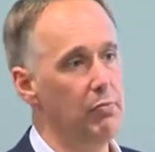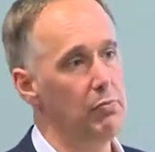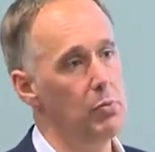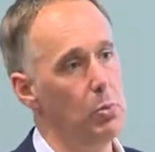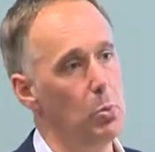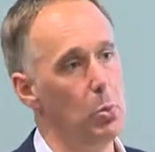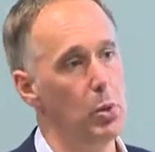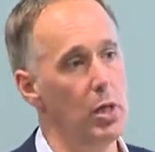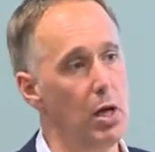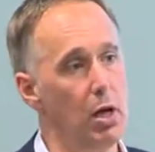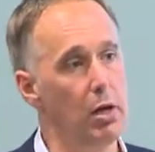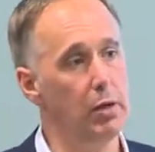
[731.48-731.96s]

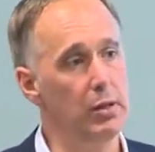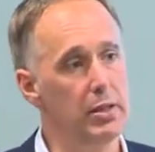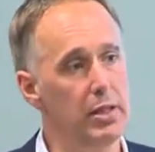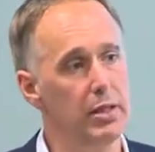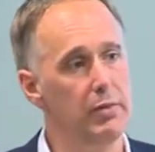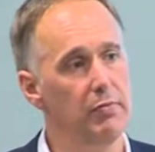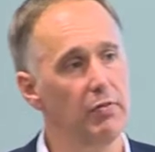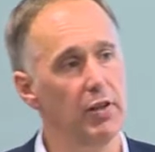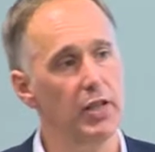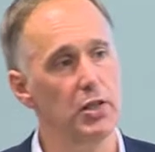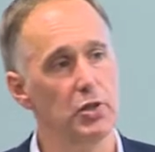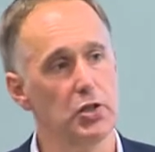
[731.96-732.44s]
we aren't
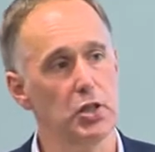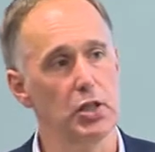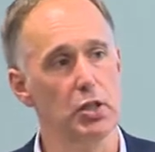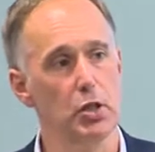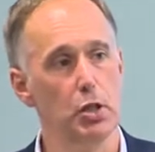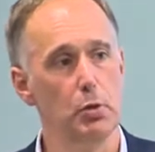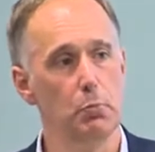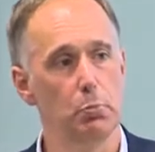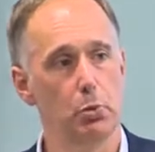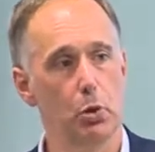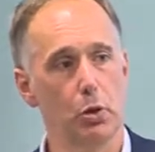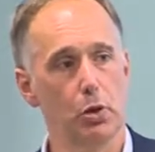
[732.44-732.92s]
inventing
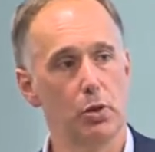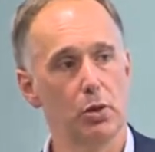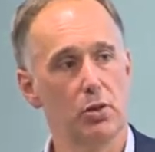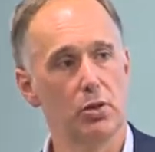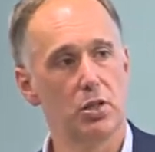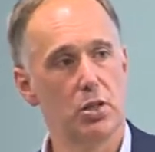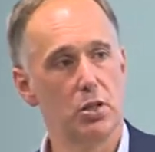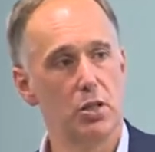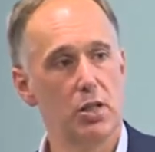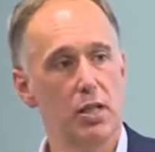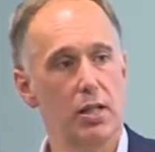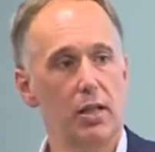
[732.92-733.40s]
new
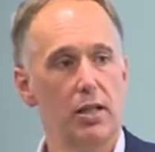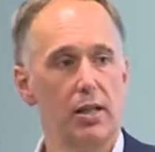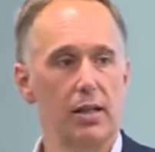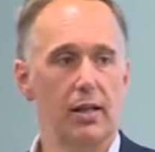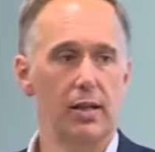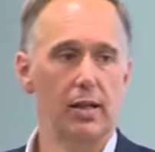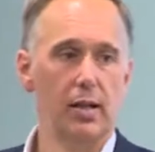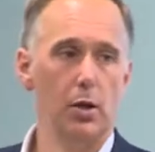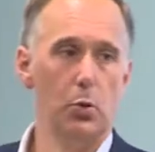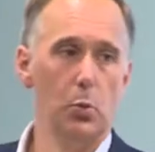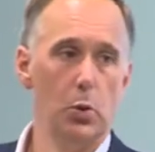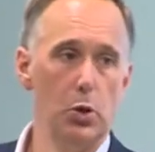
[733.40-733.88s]
products,
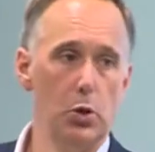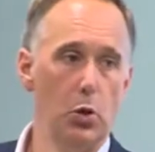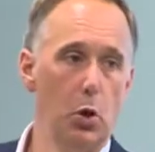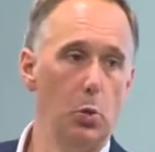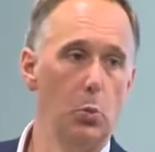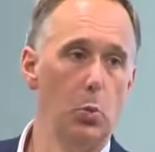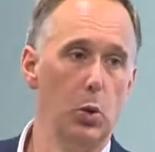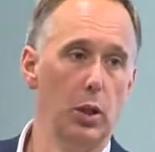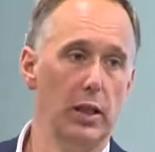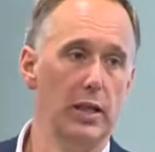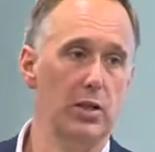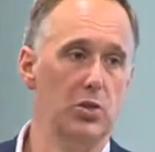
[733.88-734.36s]
we're
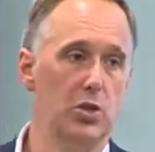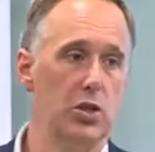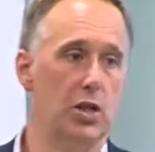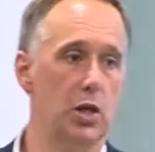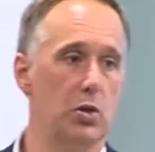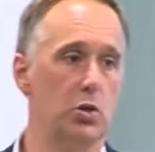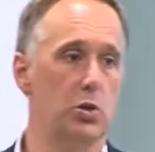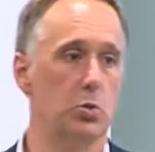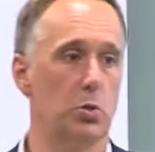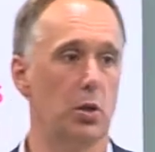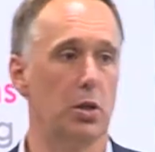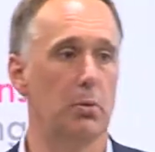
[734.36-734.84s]
not willing to
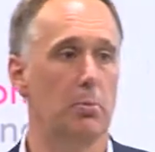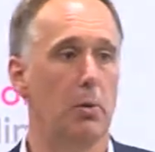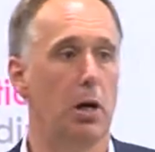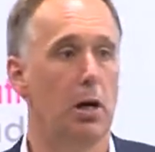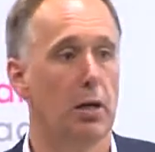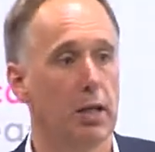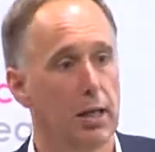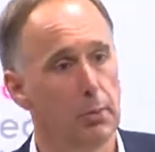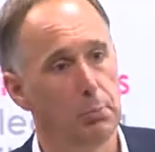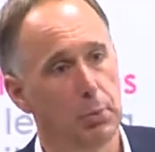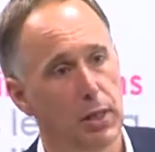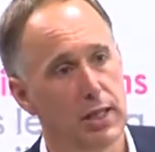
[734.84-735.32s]
go to other
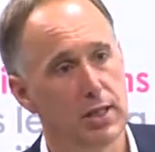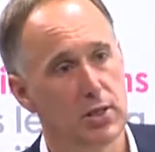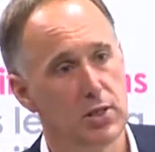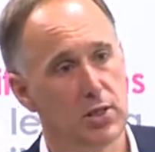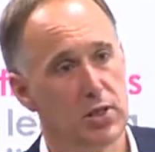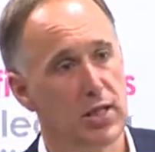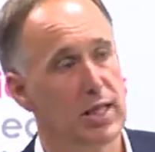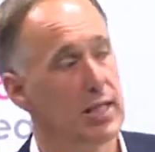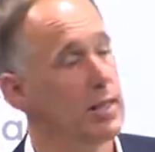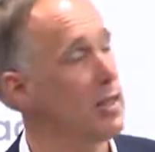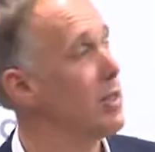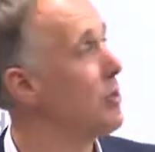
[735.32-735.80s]
marketplaces,
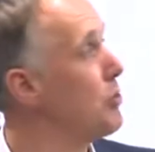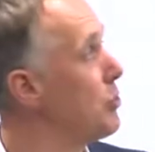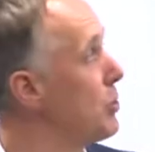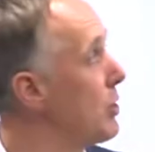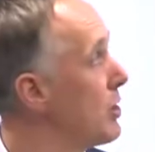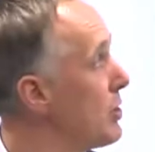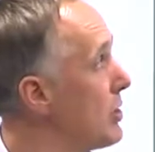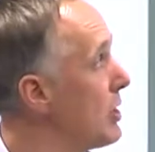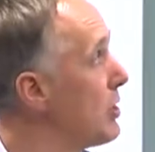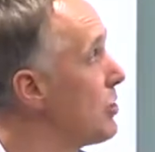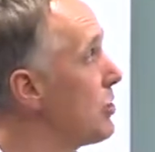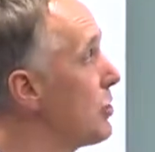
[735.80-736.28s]
etc.,
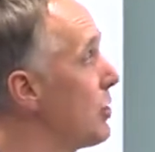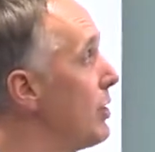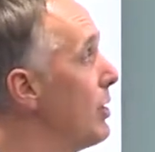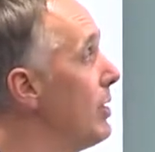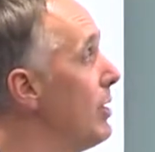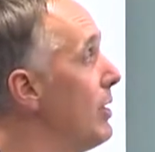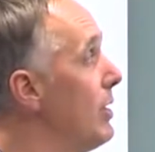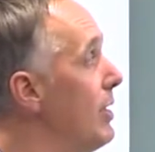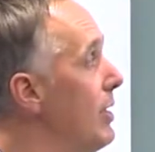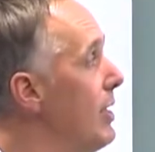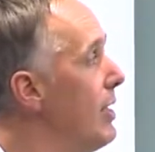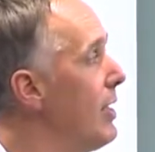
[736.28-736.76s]
etc.
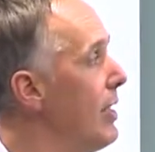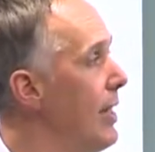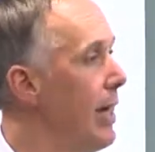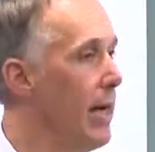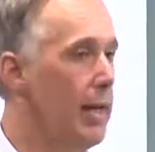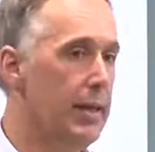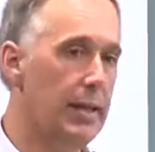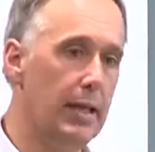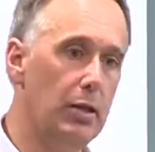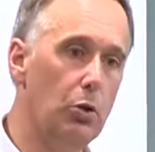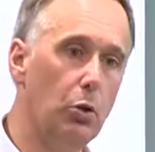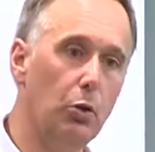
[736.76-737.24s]

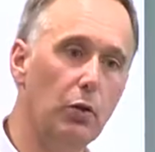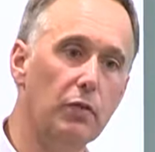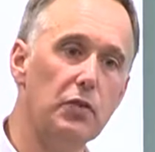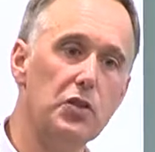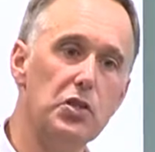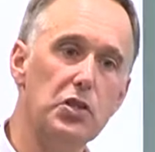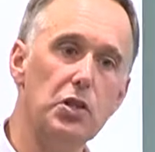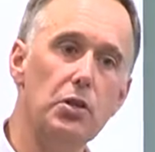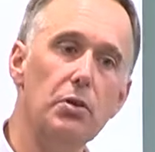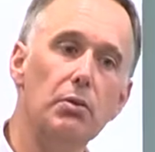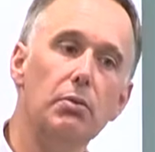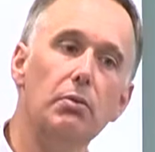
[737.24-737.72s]
And then all of a
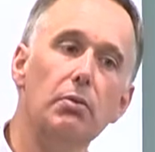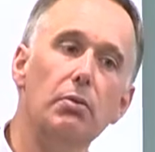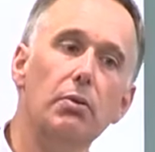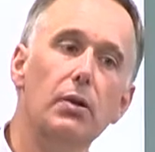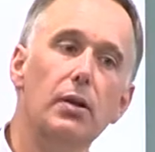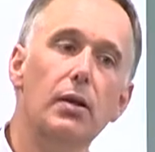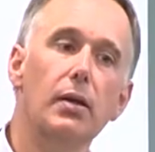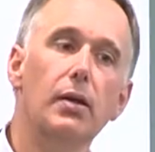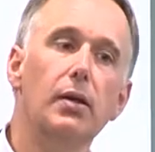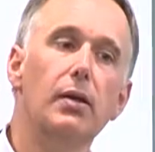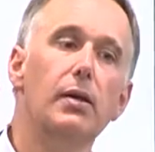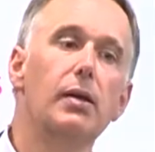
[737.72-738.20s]
sudden,
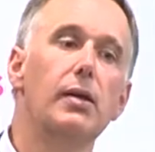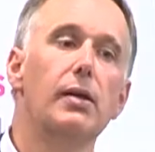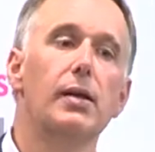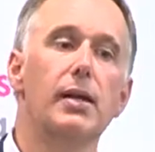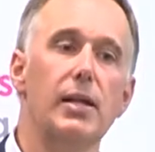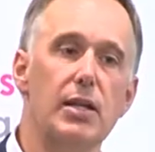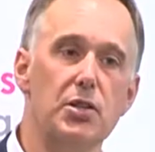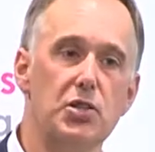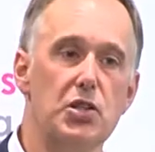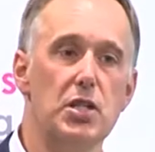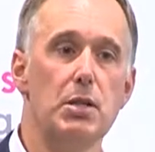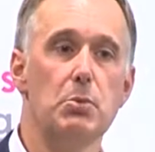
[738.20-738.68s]

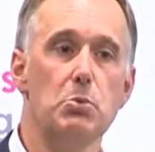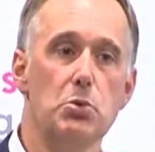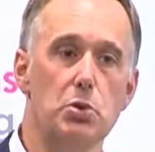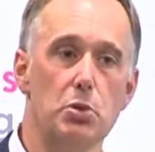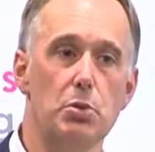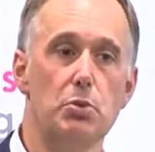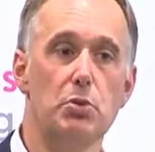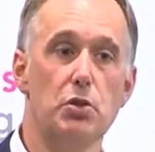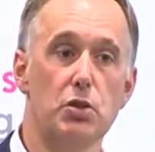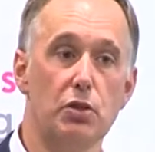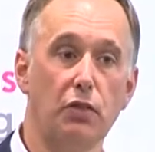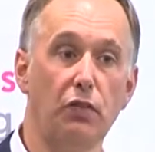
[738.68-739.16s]
it seems to
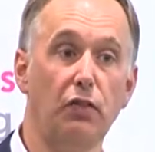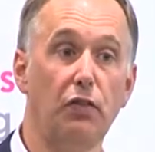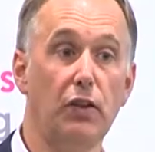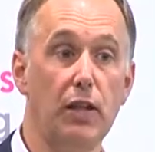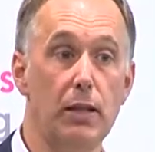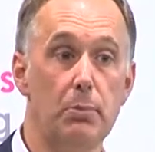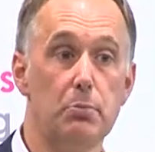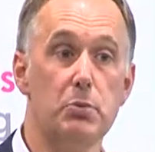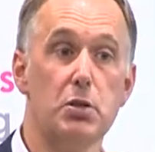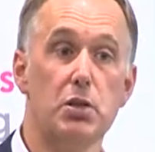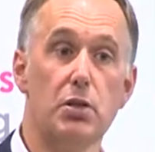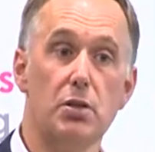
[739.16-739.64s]
have just
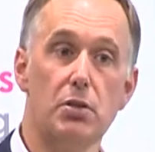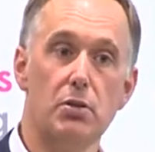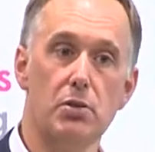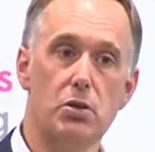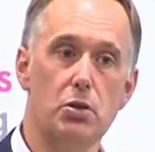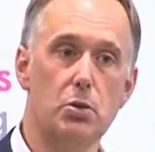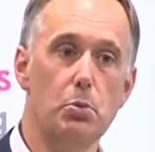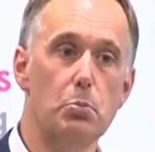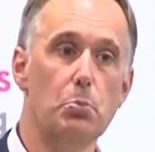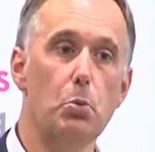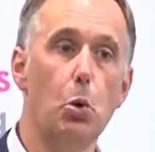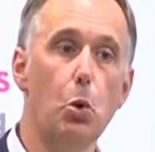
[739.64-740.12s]
flipped
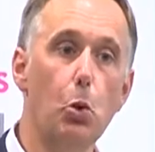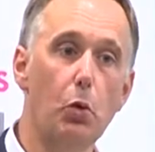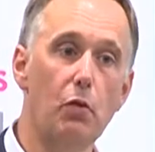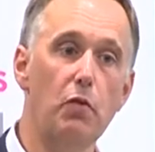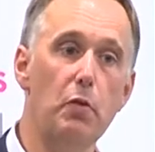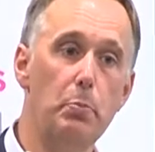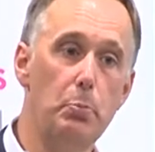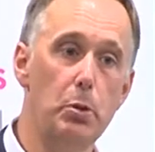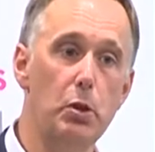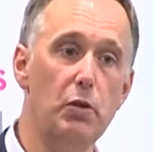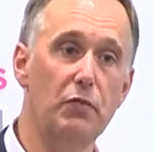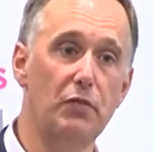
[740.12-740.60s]
to more of
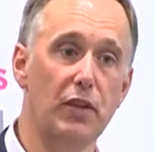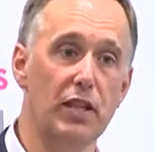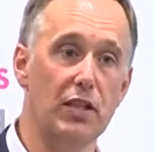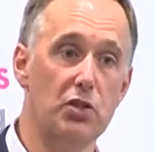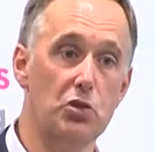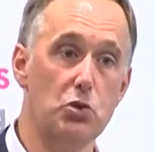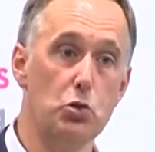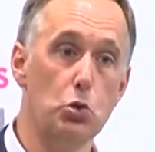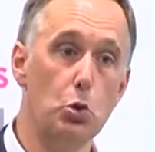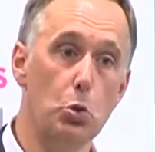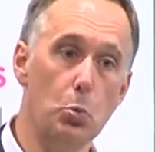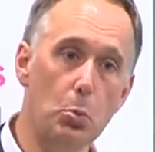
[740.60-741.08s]
a perfect
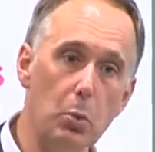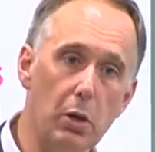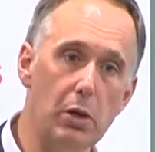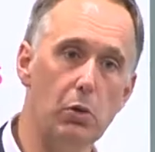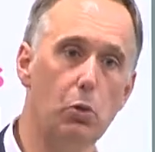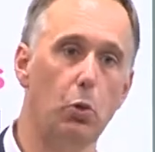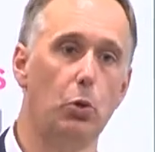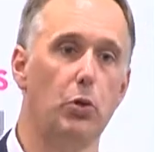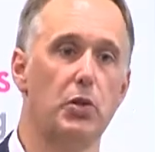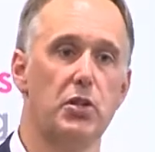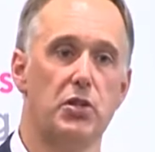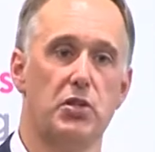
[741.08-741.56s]
storm where
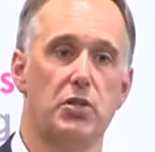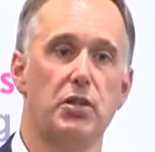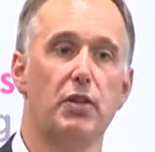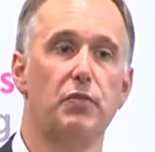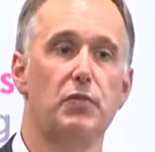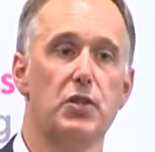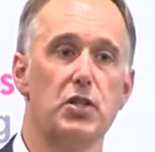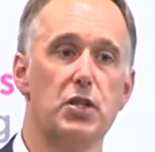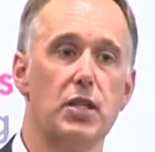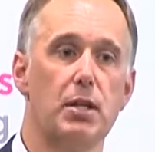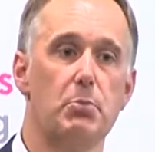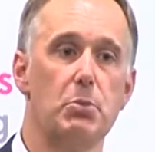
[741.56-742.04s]
all this
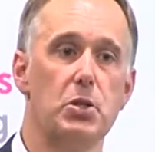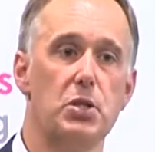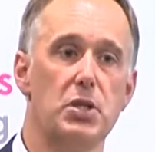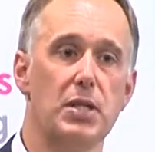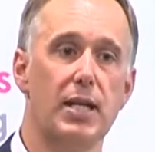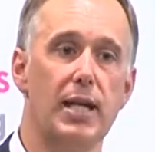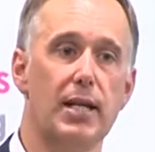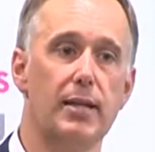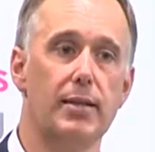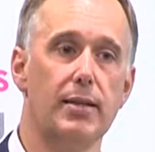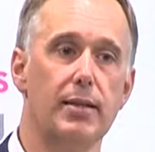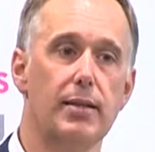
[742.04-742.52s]
stuff is coming
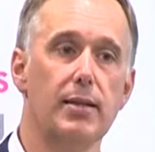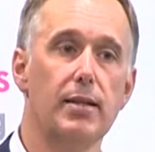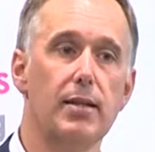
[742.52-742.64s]
together.